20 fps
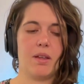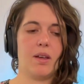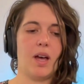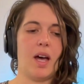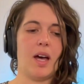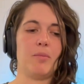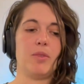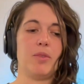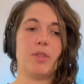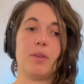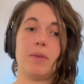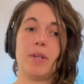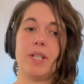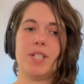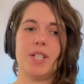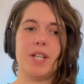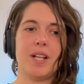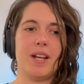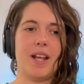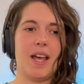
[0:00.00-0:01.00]
Um, good
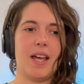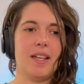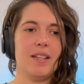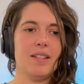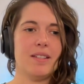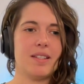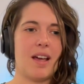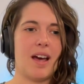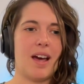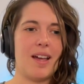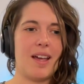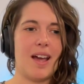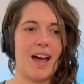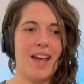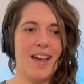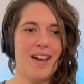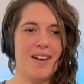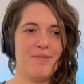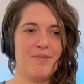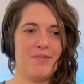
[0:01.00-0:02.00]
question, Az. I,
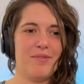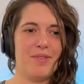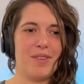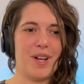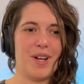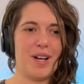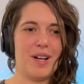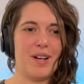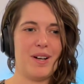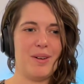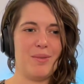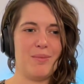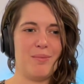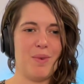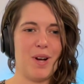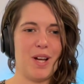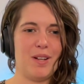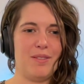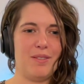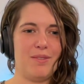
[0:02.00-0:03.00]
I have uh,
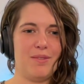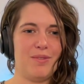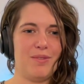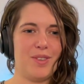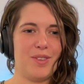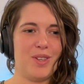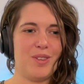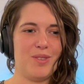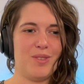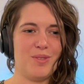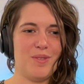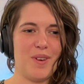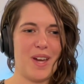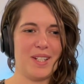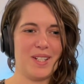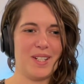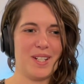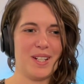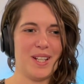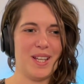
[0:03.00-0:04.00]
one for you
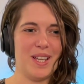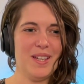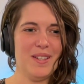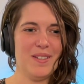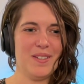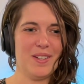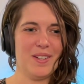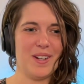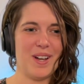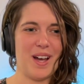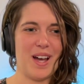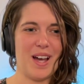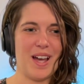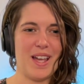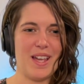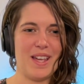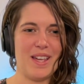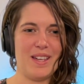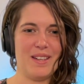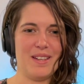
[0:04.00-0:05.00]
actually. Could
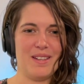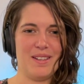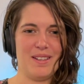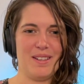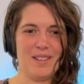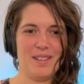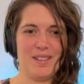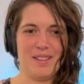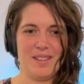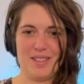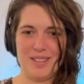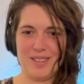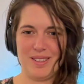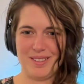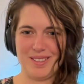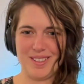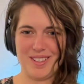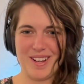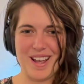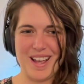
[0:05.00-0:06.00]
I
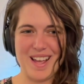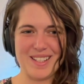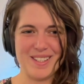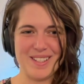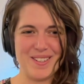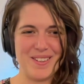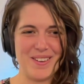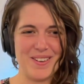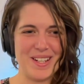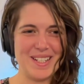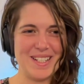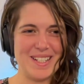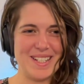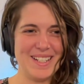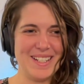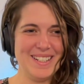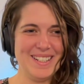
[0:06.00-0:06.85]
could I ask you a question?